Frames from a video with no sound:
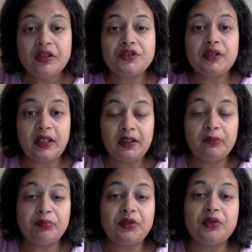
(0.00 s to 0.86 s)
to
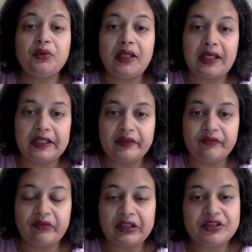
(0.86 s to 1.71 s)
help you
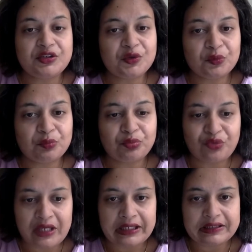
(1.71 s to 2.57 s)
elevate your
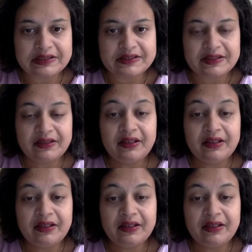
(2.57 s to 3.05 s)
brand.